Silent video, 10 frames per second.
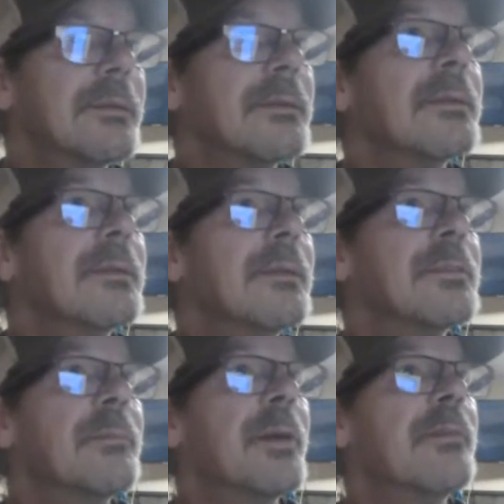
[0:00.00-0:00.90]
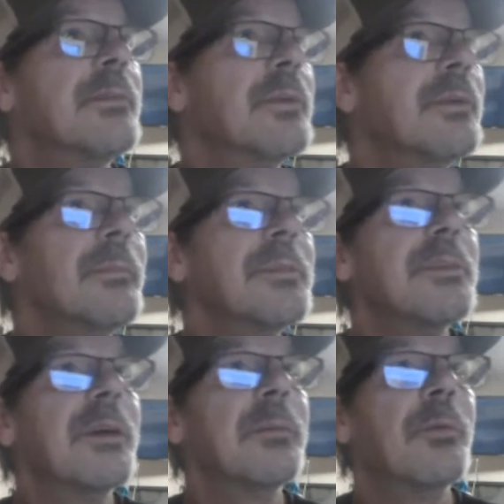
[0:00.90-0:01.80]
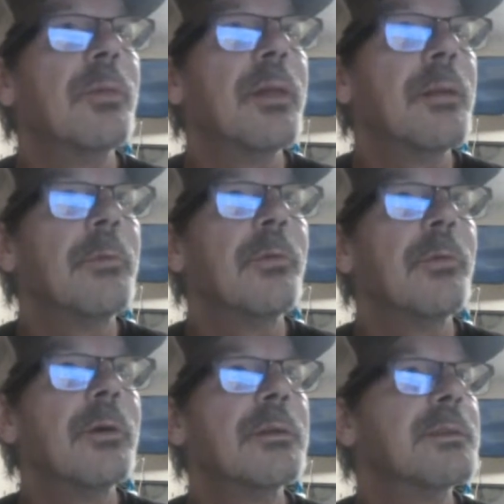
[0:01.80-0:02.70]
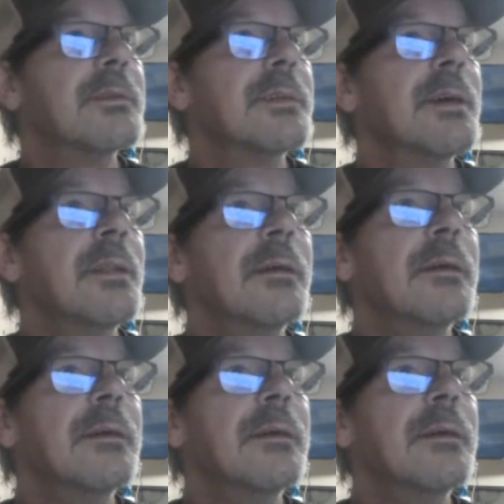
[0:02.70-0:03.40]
Gives a better view. Let me see if I can pull that up real quick as a sideline.